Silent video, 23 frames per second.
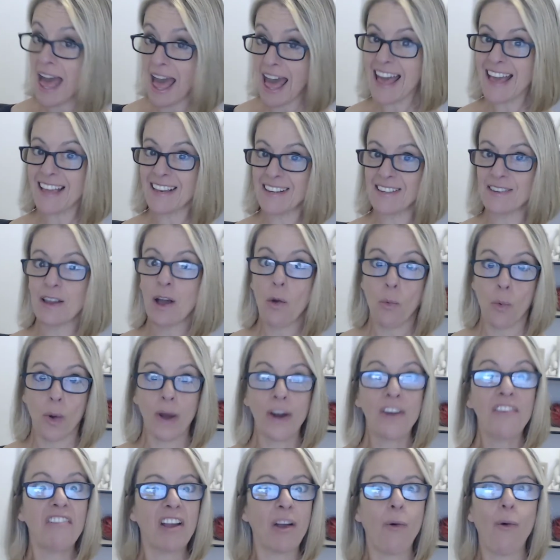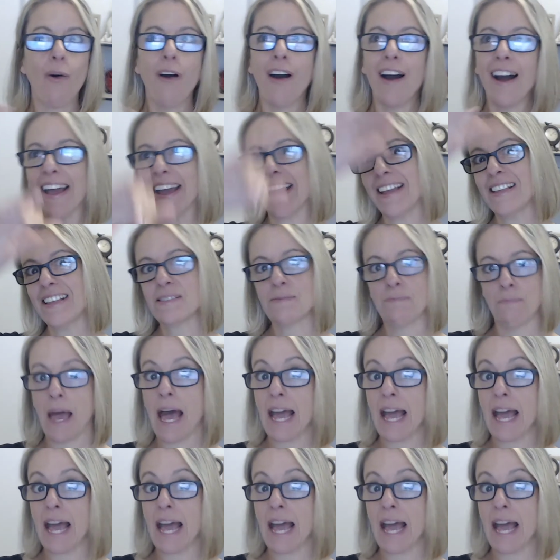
and wondering why it's